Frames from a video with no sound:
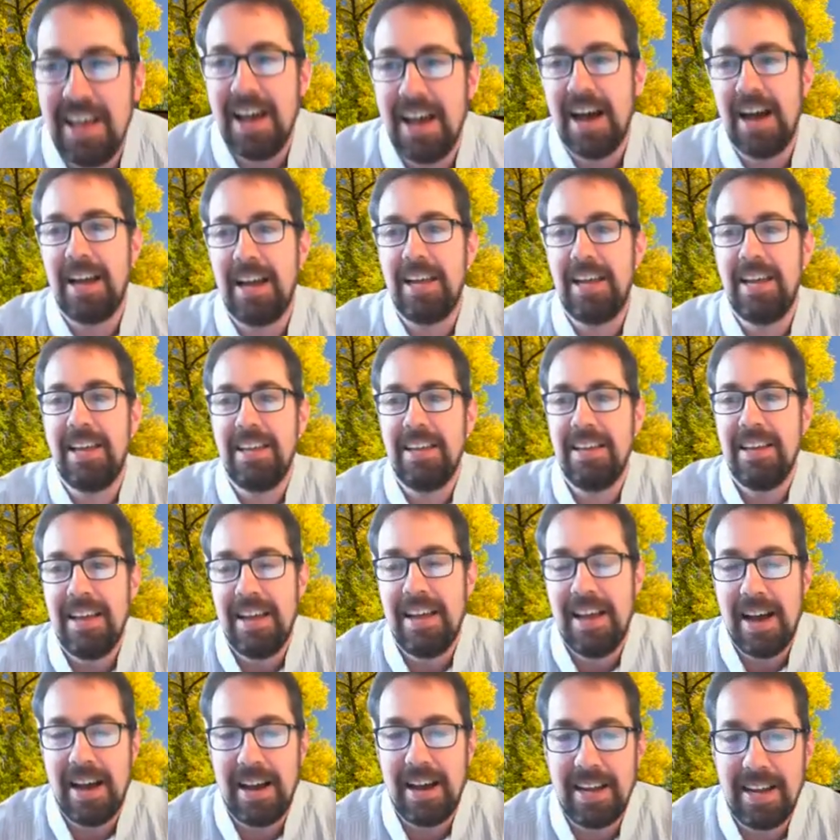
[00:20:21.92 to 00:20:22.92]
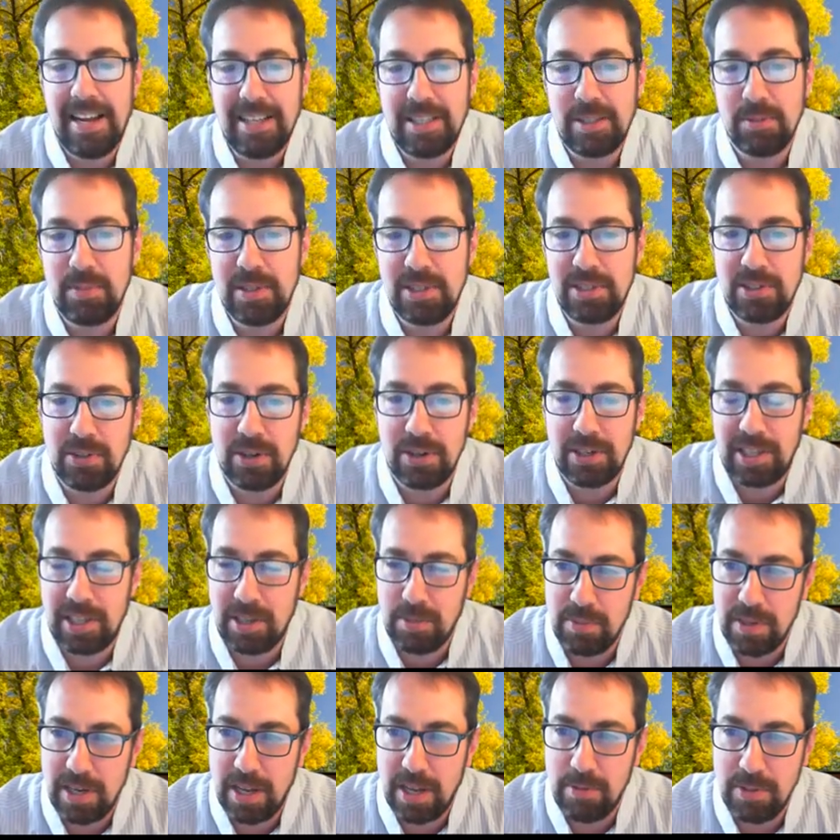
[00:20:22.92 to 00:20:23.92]
I, I hate to be snarky,
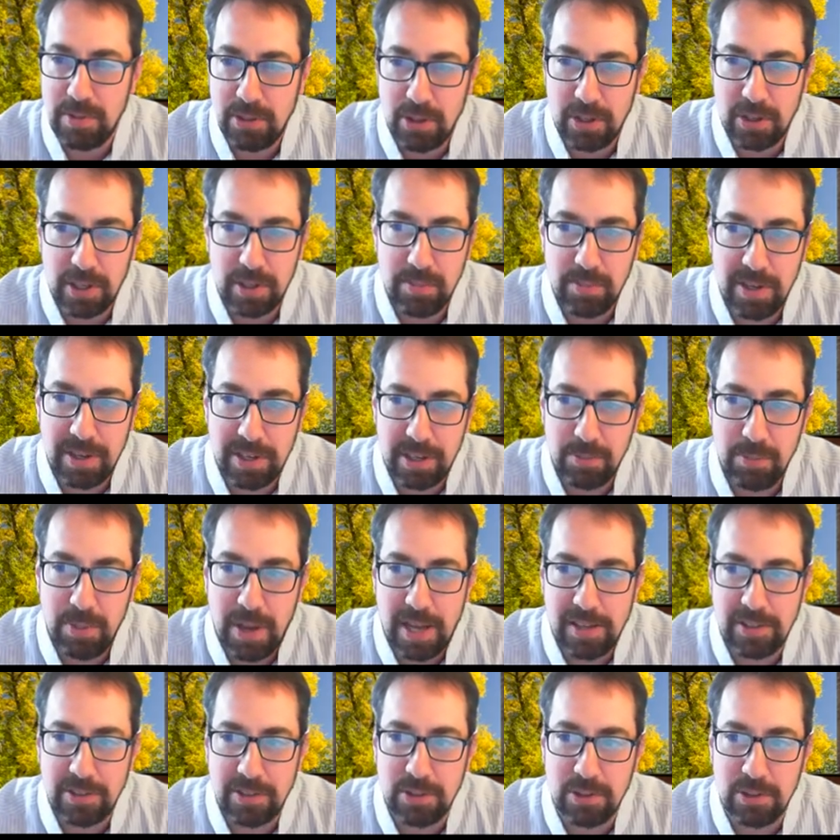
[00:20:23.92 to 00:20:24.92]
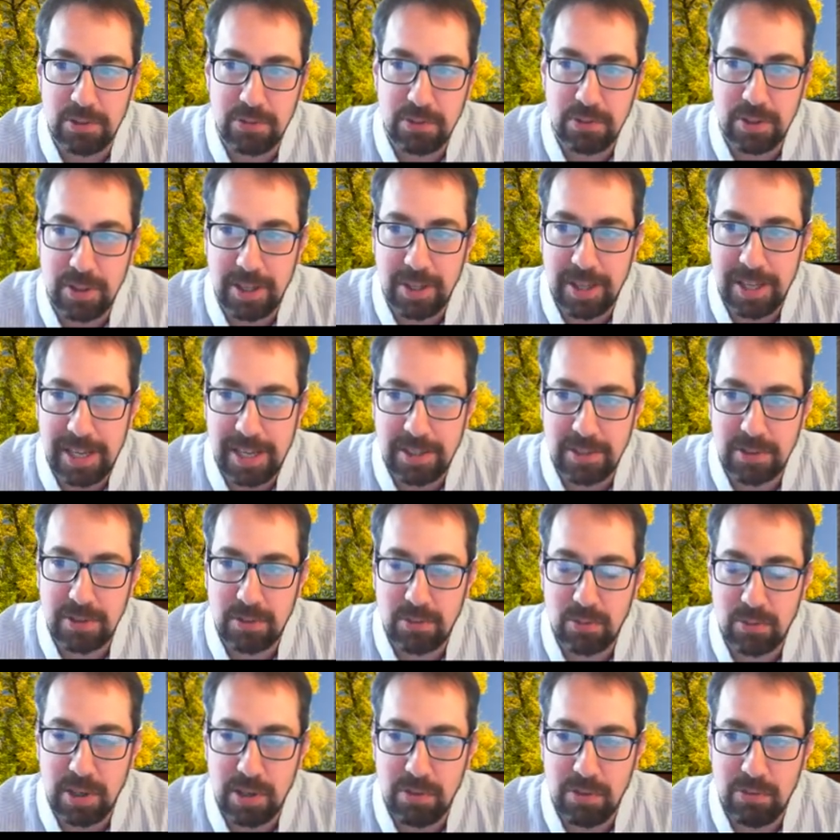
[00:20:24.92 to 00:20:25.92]
but I've been talking about capacitors for the last
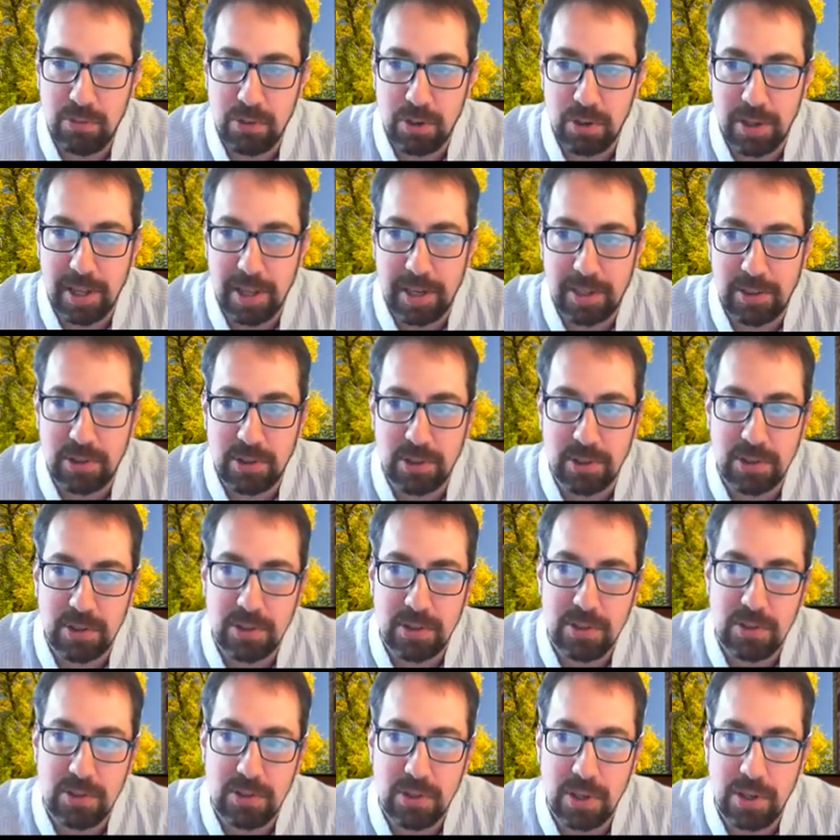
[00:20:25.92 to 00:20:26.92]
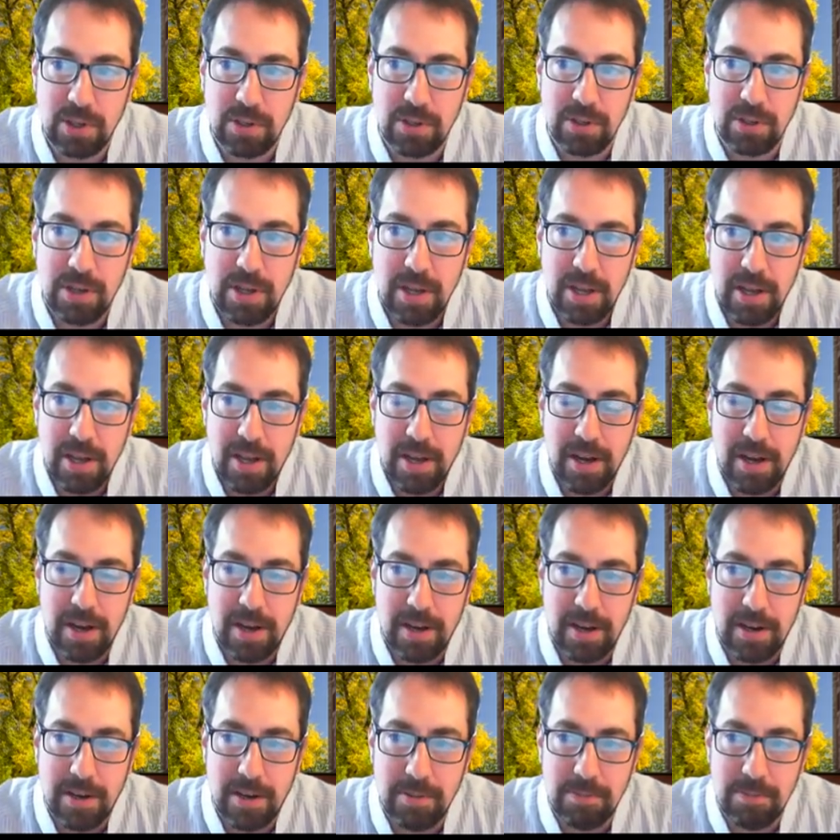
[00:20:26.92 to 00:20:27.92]
3-4 lectures. So
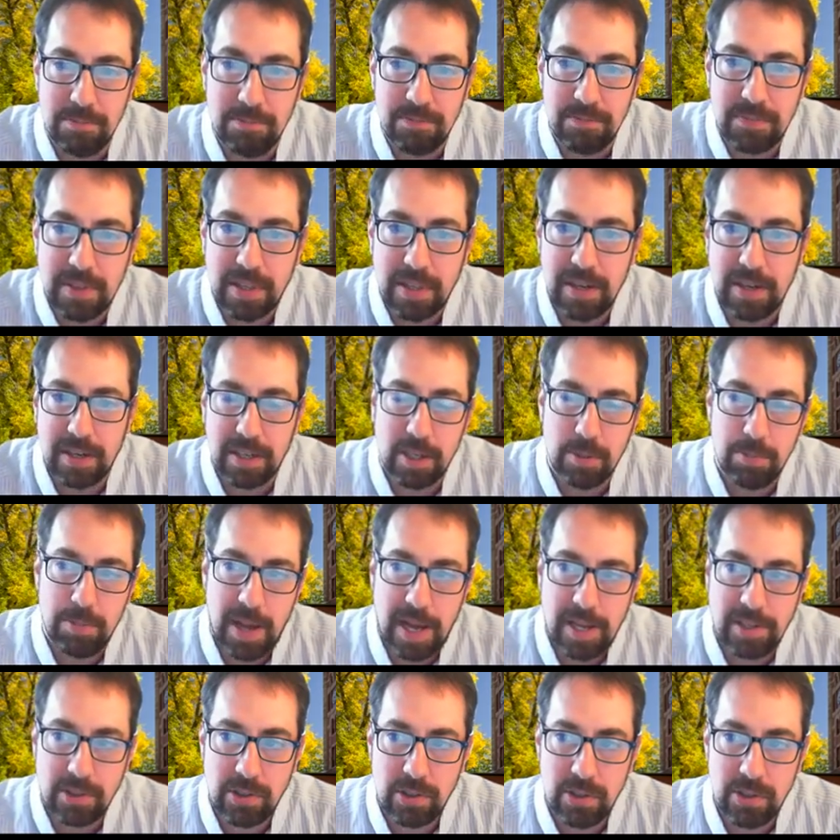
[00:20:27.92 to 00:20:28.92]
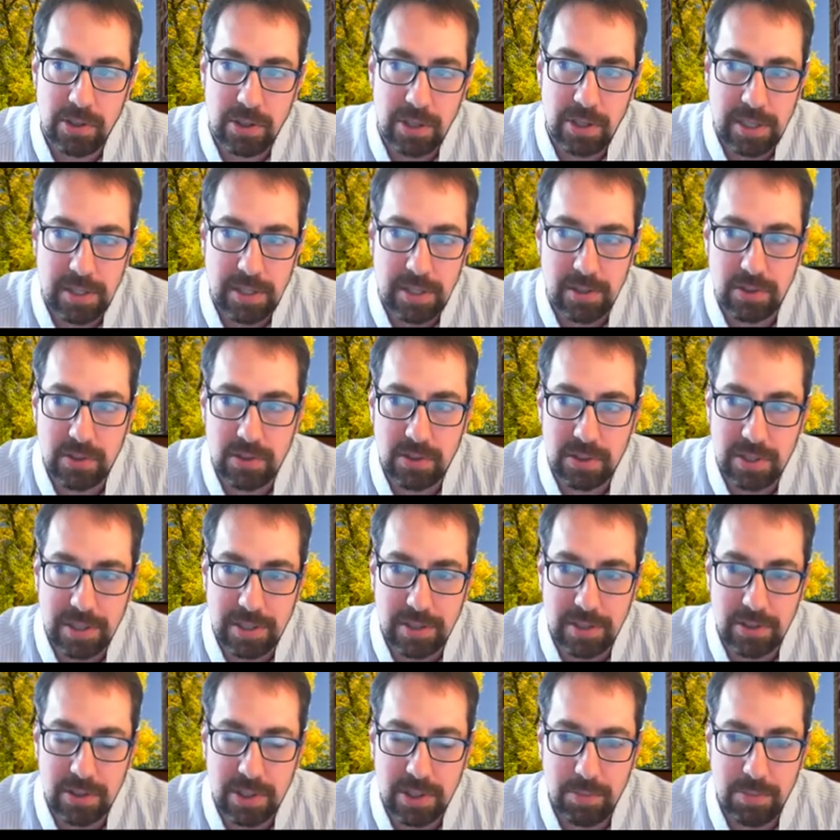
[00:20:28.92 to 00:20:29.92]
a capacitor is
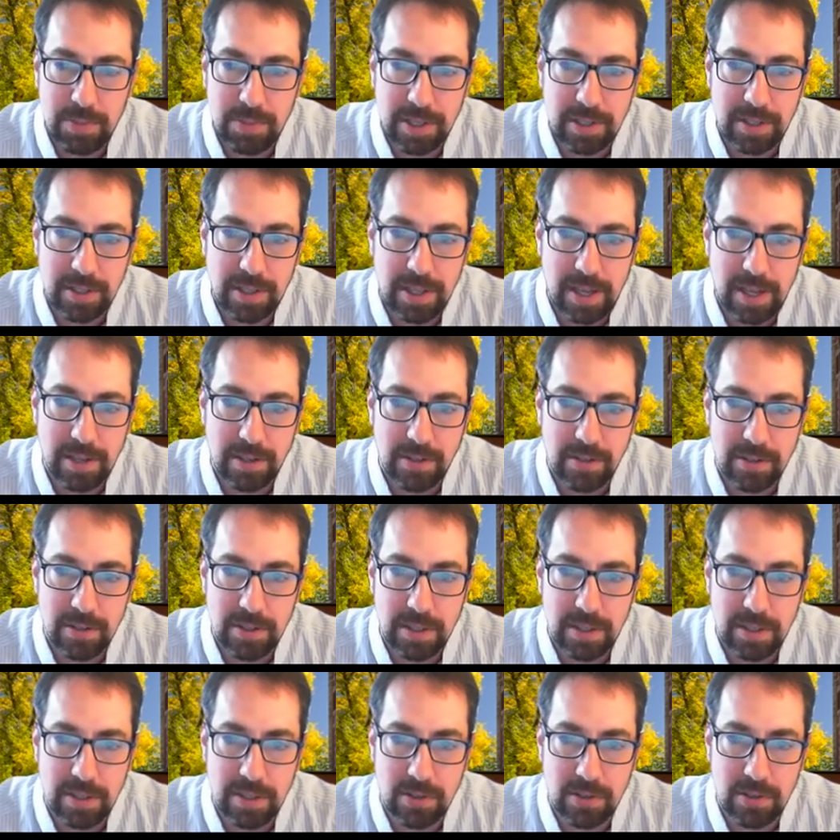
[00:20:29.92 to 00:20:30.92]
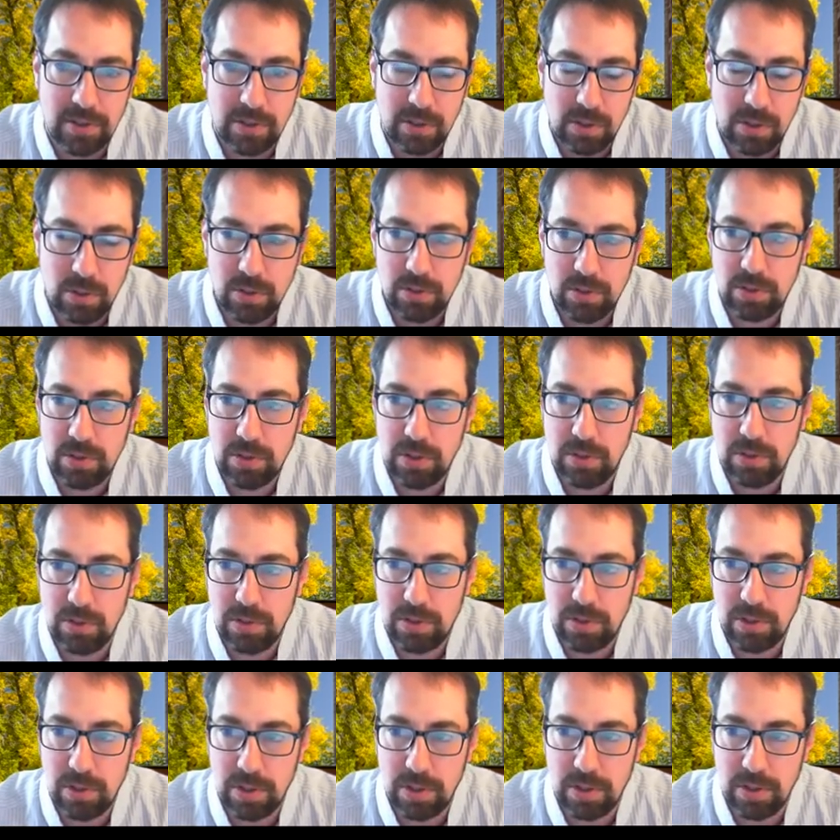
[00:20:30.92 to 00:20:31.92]
something that is used
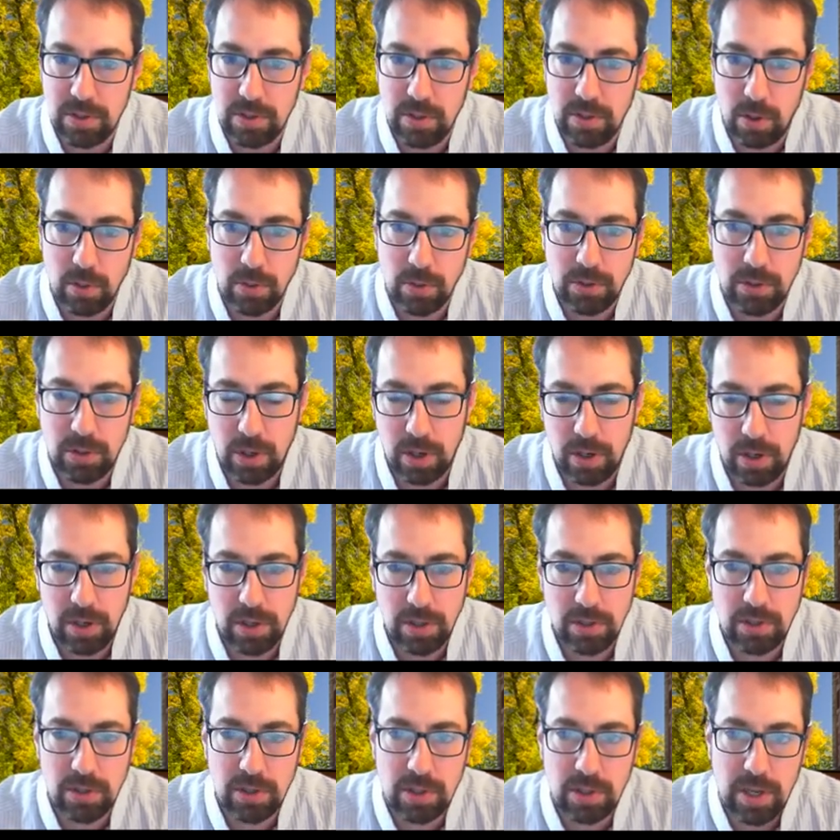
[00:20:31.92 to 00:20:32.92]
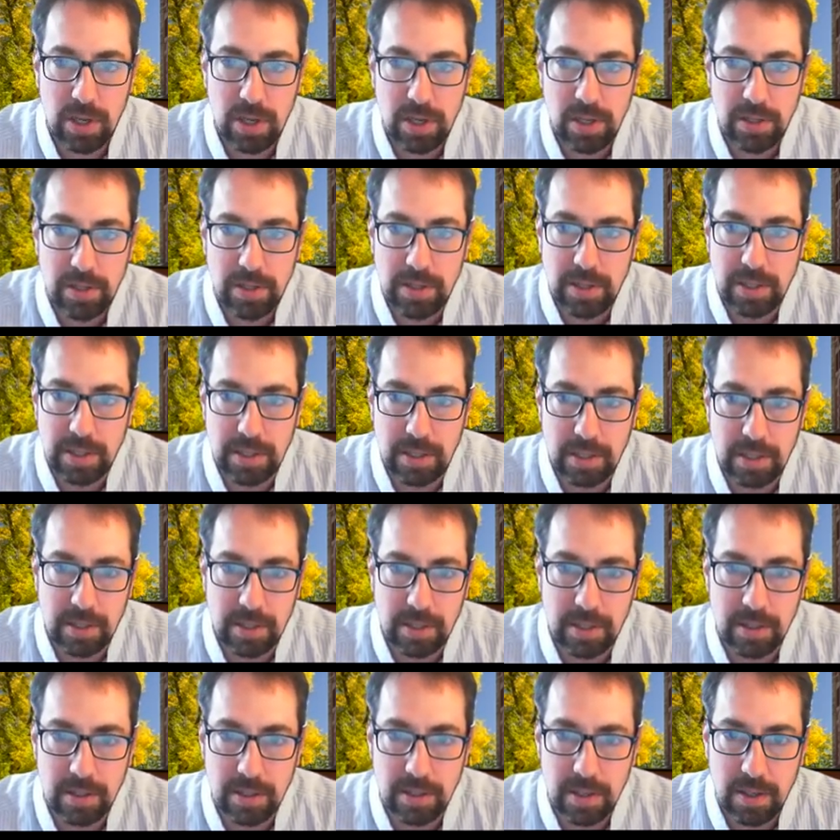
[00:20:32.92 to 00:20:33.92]
to hold charge. The